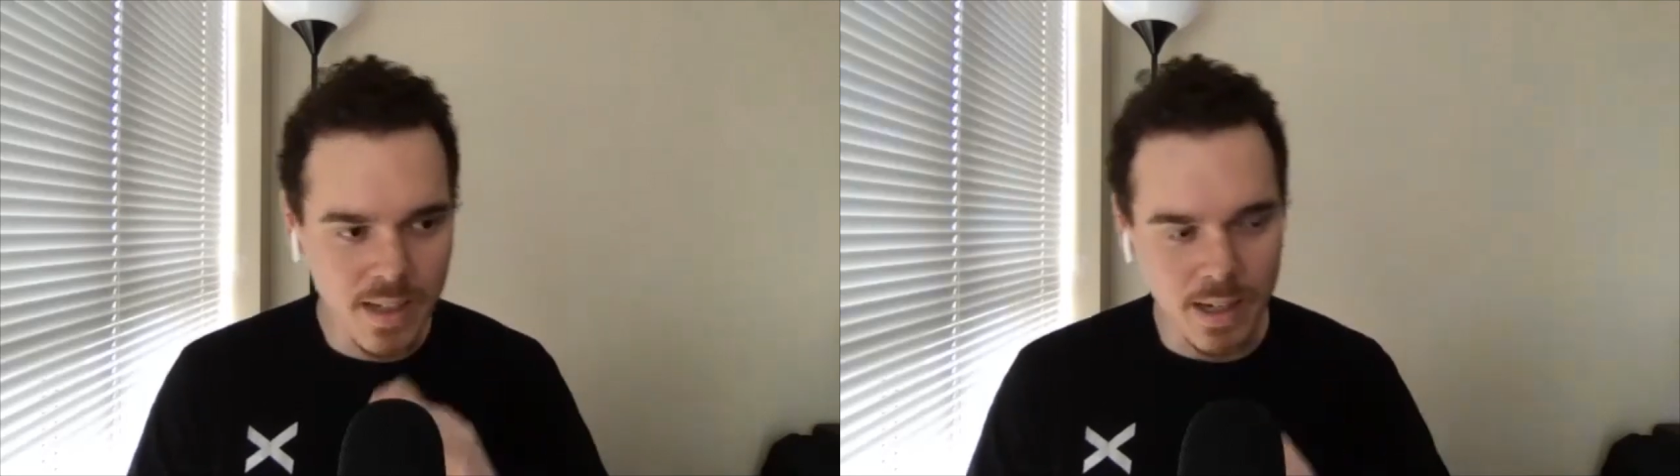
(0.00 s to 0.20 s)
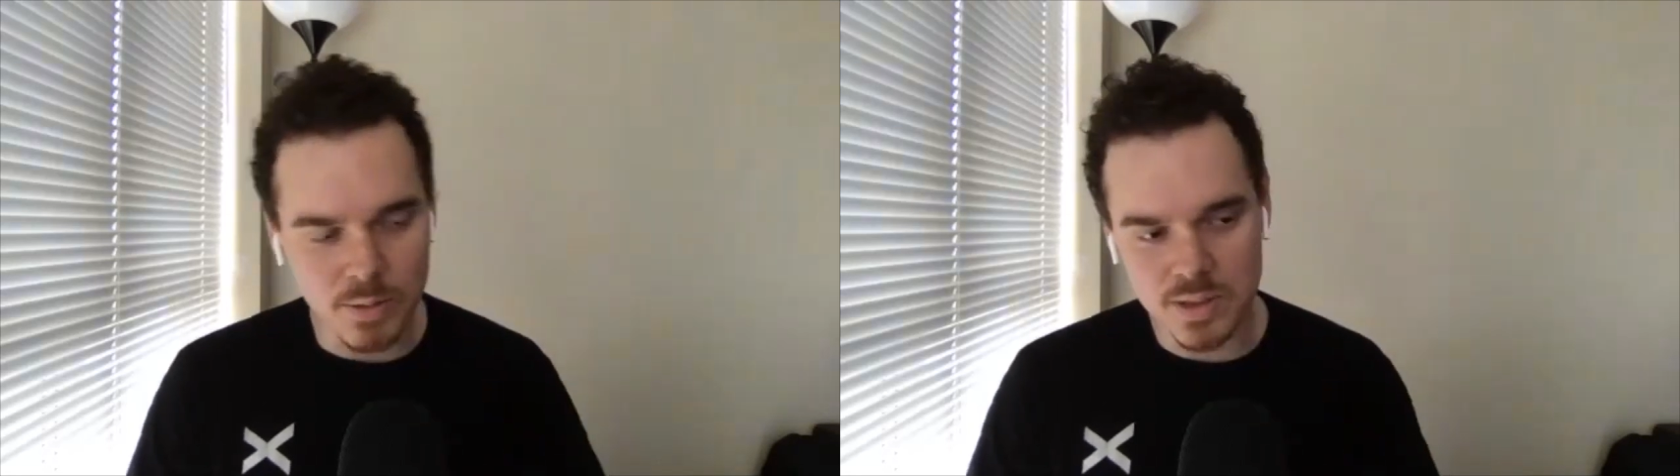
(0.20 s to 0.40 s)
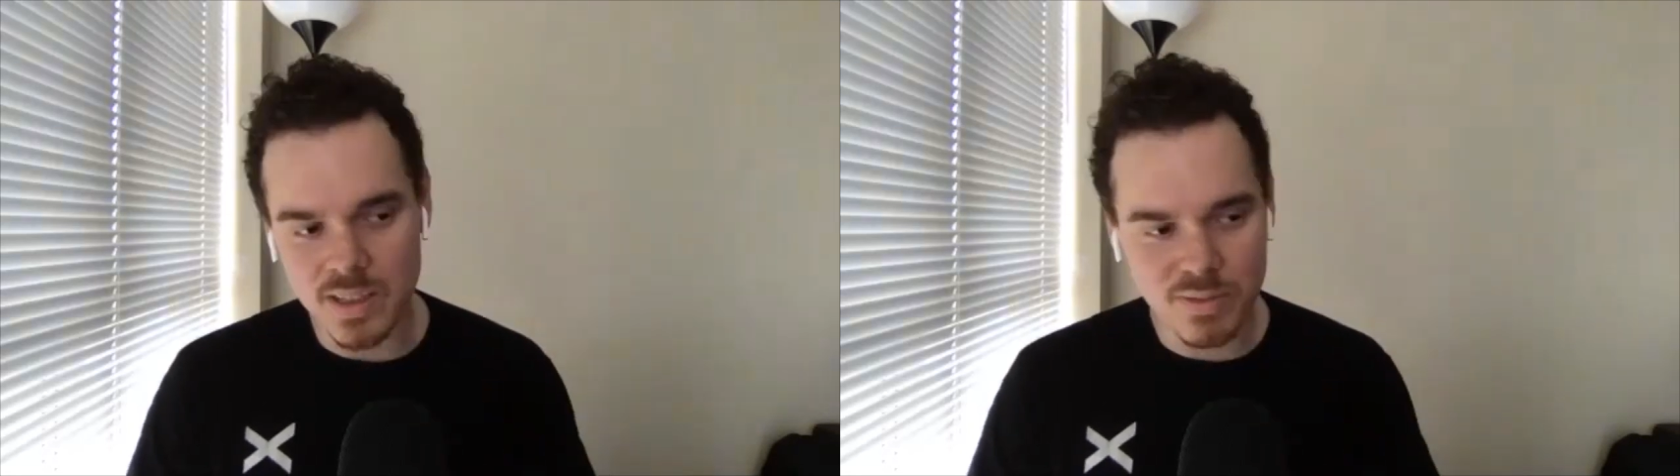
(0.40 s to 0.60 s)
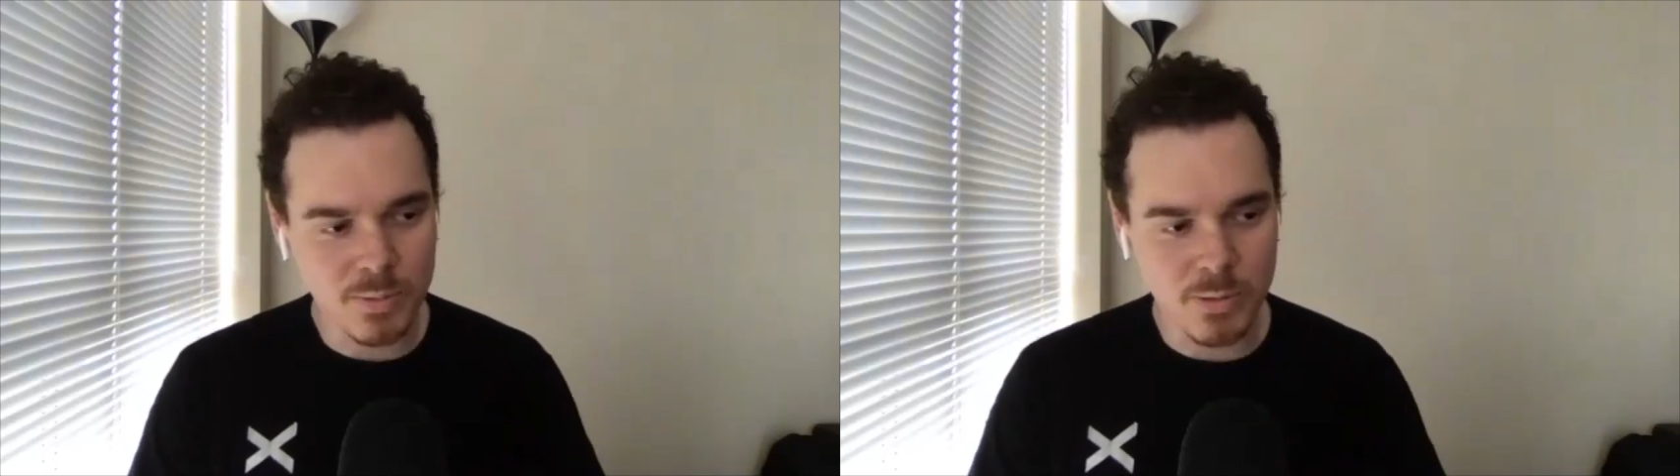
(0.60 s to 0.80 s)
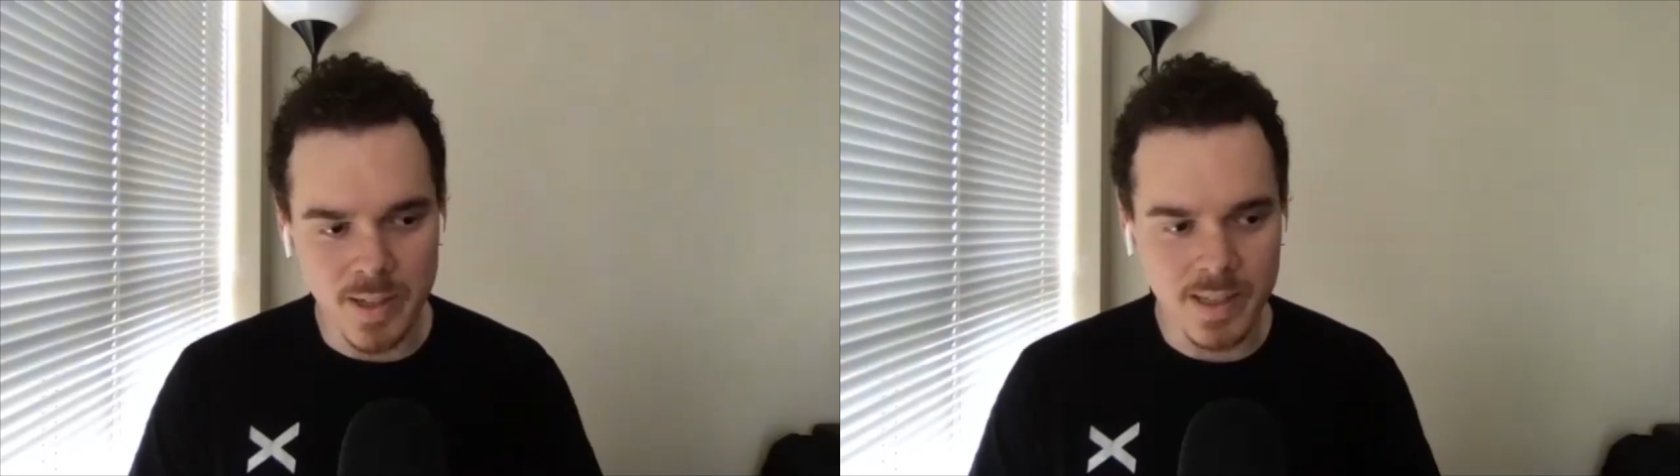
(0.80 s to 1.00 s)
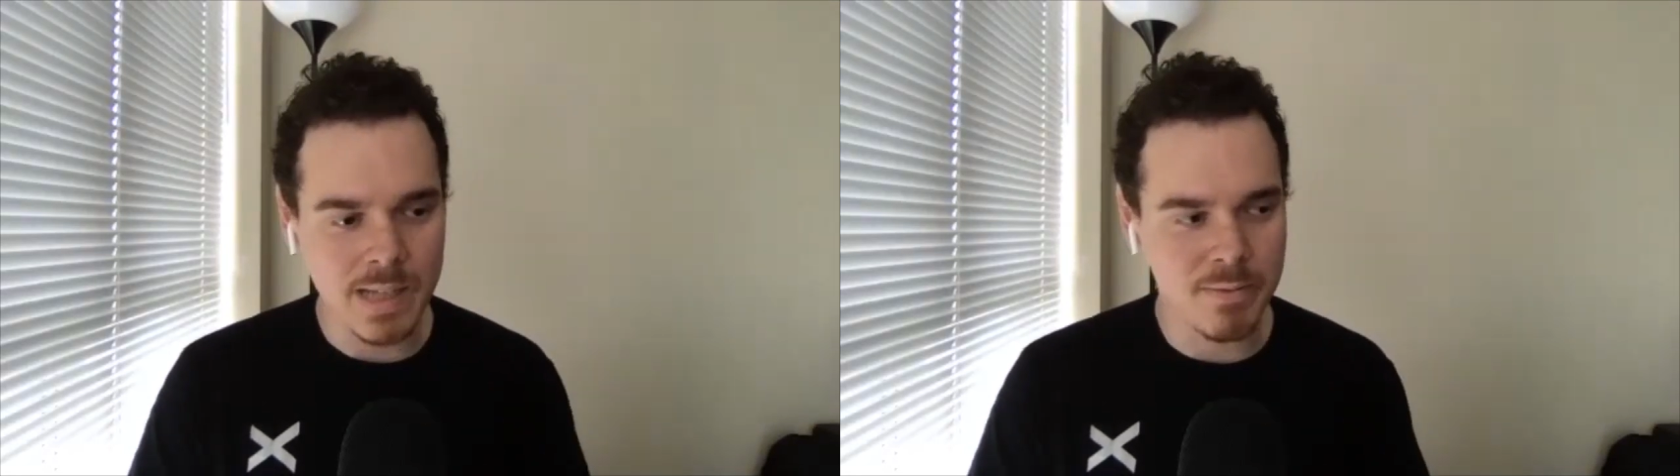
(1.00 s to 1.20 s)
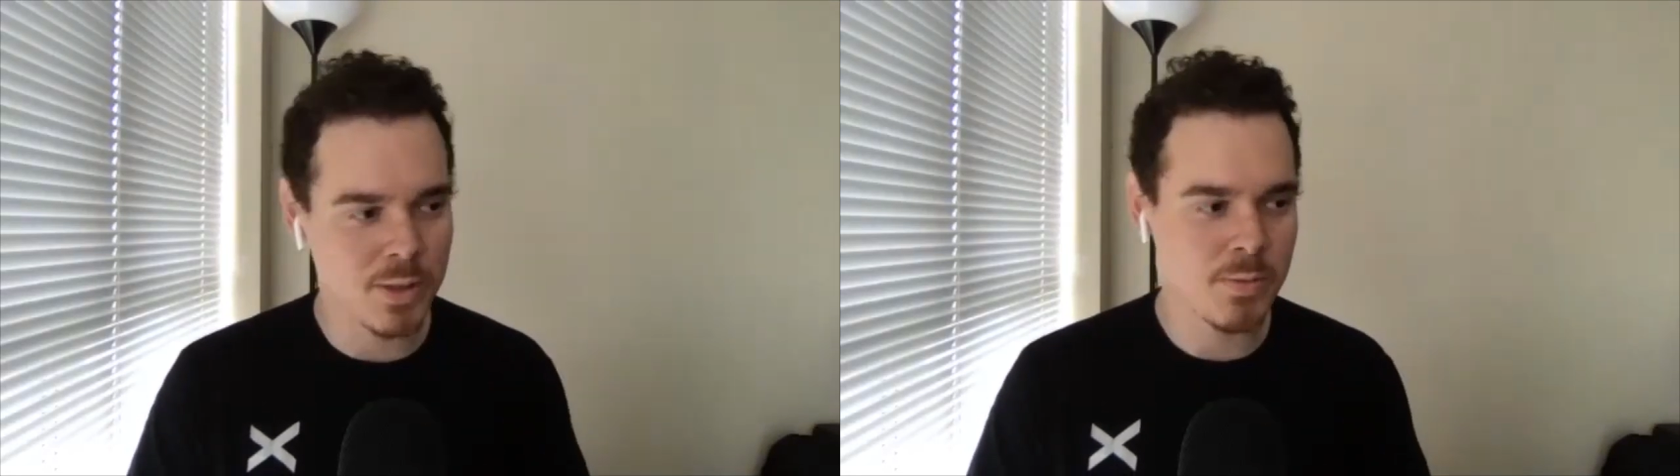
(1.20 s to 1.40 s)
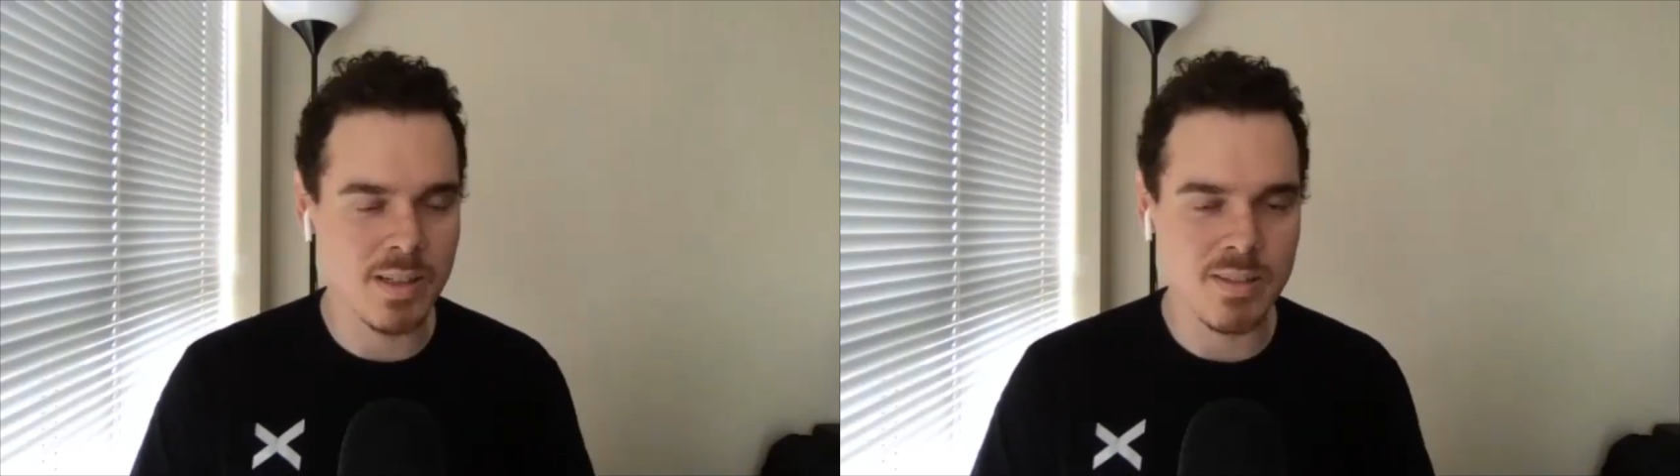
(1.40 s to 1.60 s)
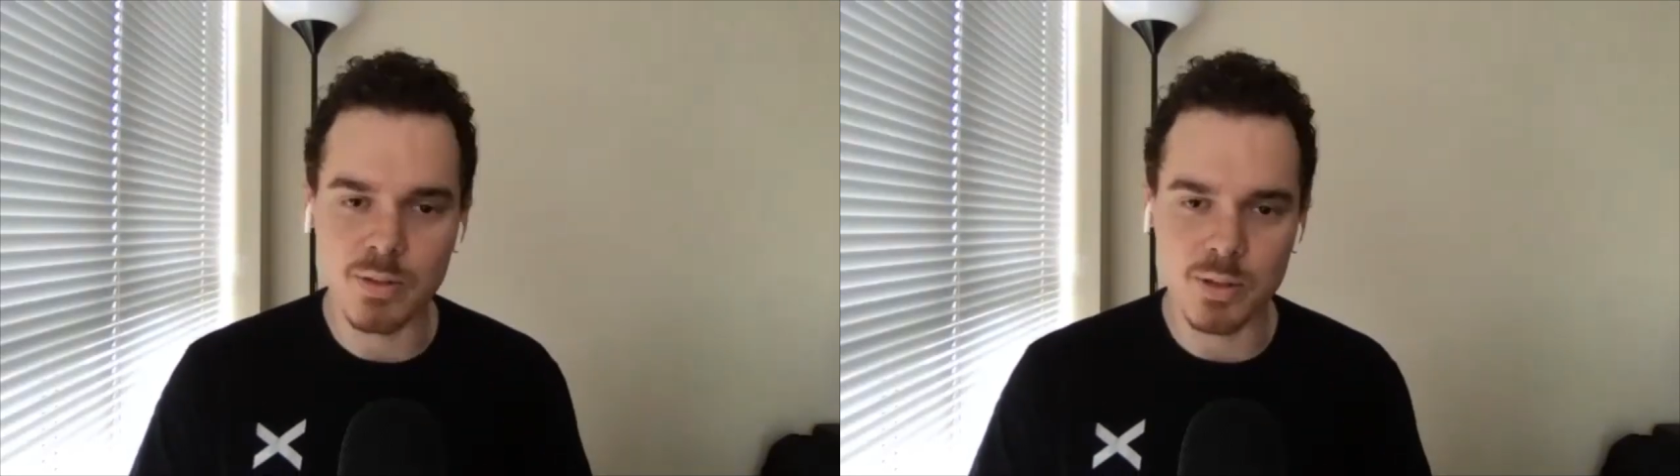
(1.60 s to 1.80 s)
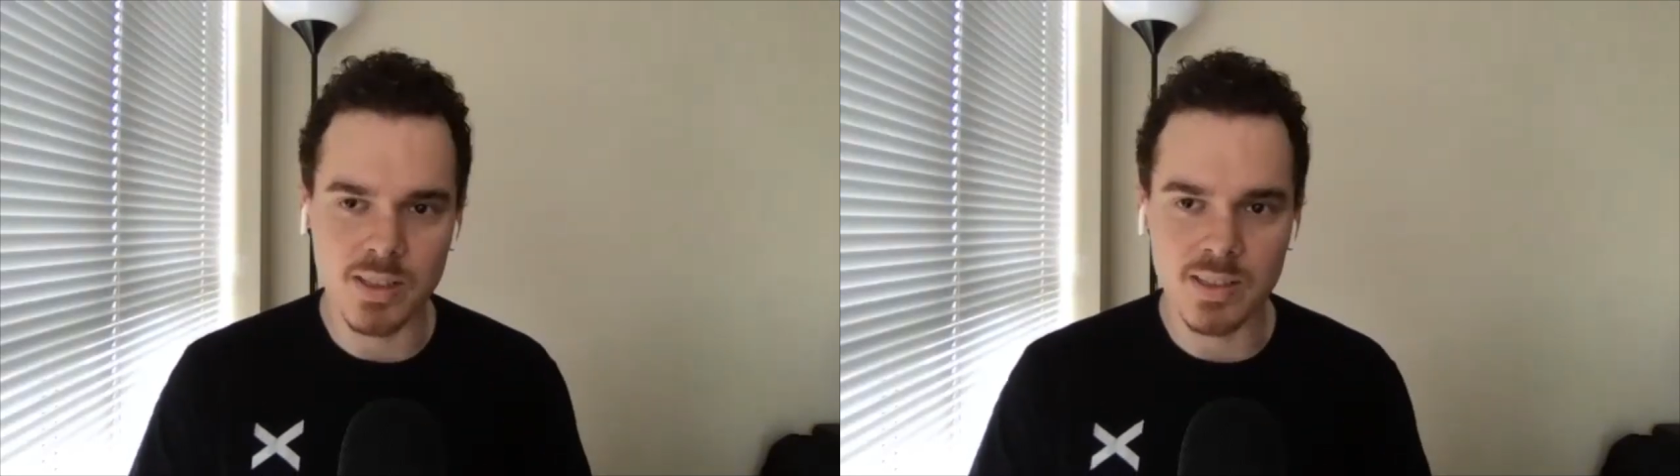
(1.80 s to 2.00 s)
I was there from 2011 to
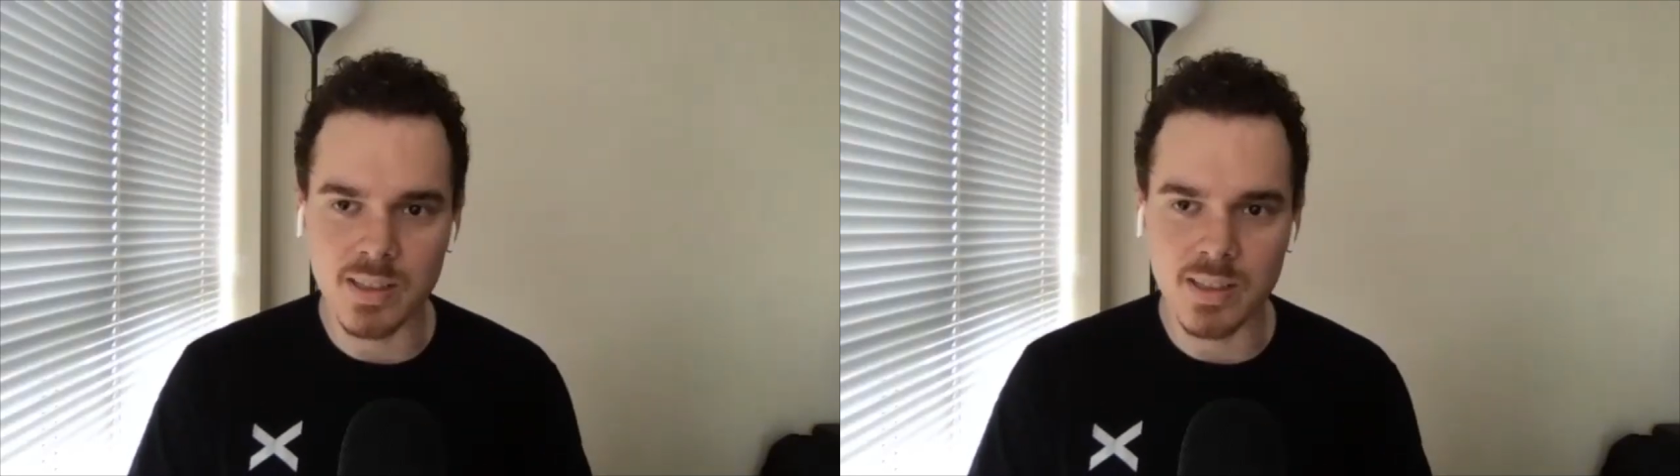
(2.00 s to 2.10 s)
2014,